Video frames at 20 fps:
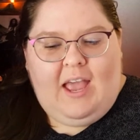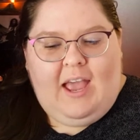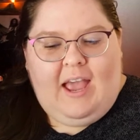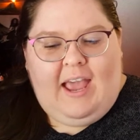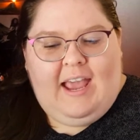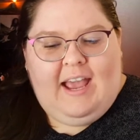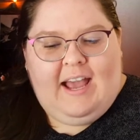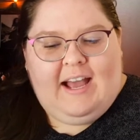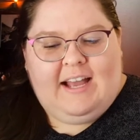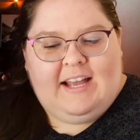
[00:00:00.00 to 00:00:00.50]

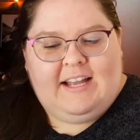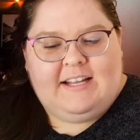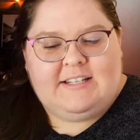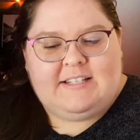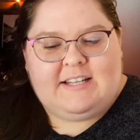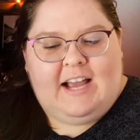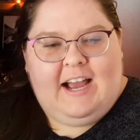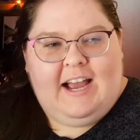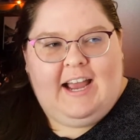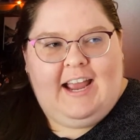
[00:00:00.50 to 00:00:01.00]

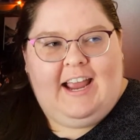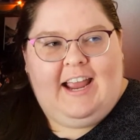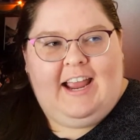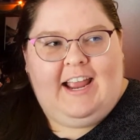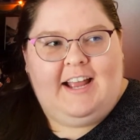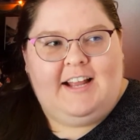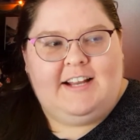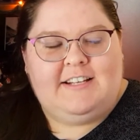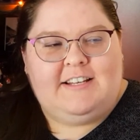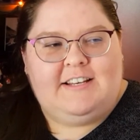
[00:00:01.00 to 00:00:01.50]
And
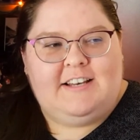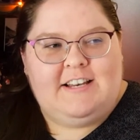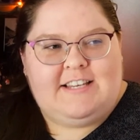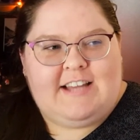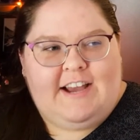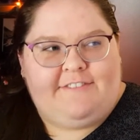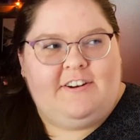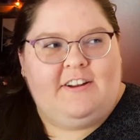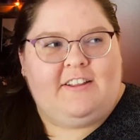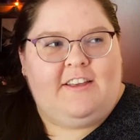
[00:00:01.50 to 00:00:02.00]
I
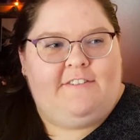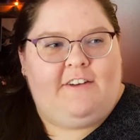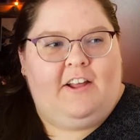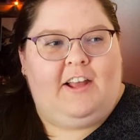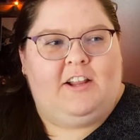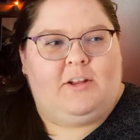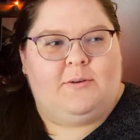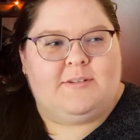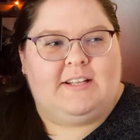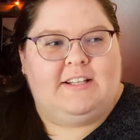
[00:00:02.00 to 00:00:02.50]
definitely felt
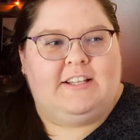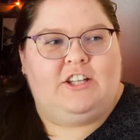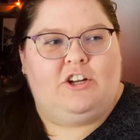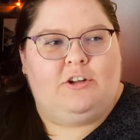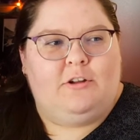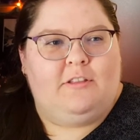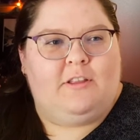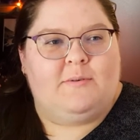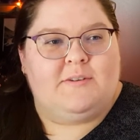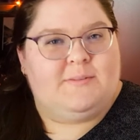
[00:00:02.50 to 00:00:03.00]
like there
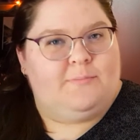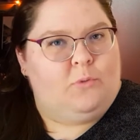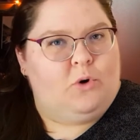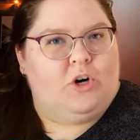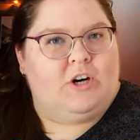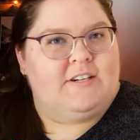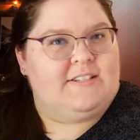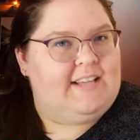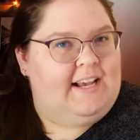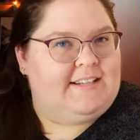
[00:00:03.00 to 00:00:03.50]
was
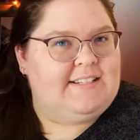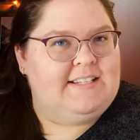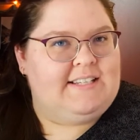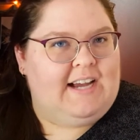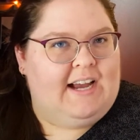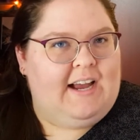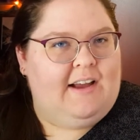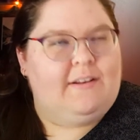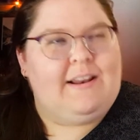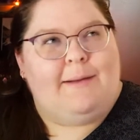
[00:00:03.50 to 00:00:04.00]
more sexy
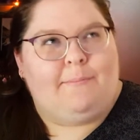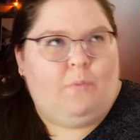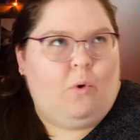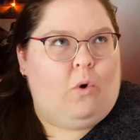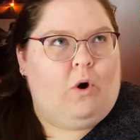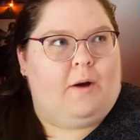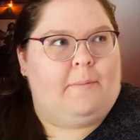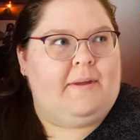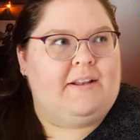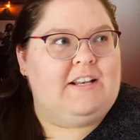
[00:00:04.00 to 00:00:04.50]
time, not
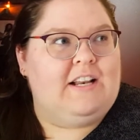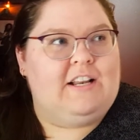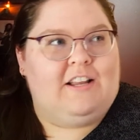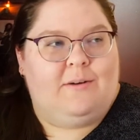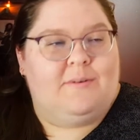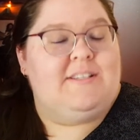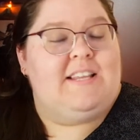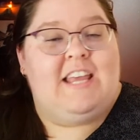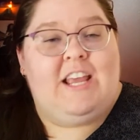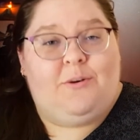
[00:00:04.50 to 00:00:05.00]
more, but
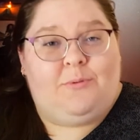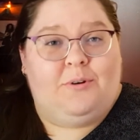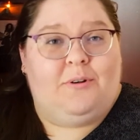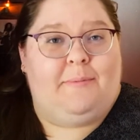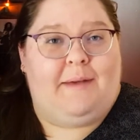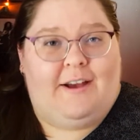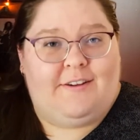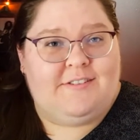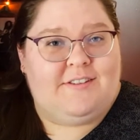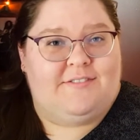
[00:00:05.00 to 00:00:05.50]
there was equal
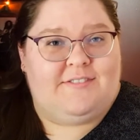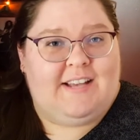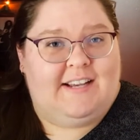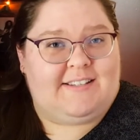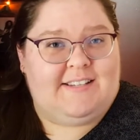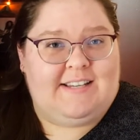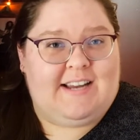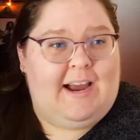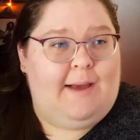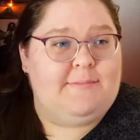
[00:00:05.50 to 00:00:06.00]
amounts of
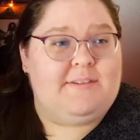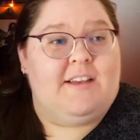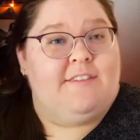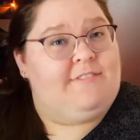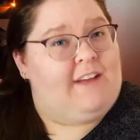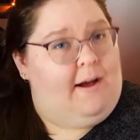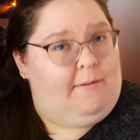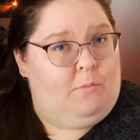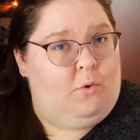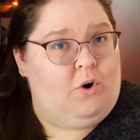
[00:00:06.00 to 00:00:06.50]
sexy times, if
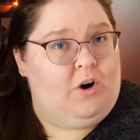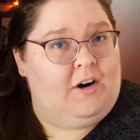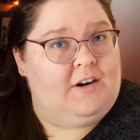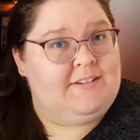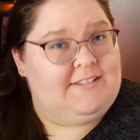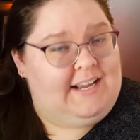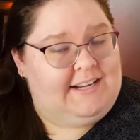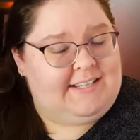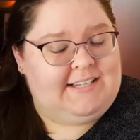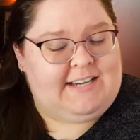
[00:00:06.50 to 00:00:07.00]
not more
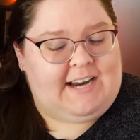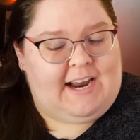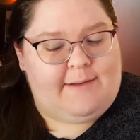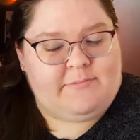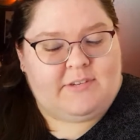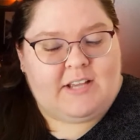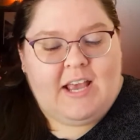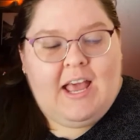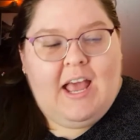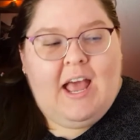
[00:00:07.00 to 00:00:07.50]
sexy times,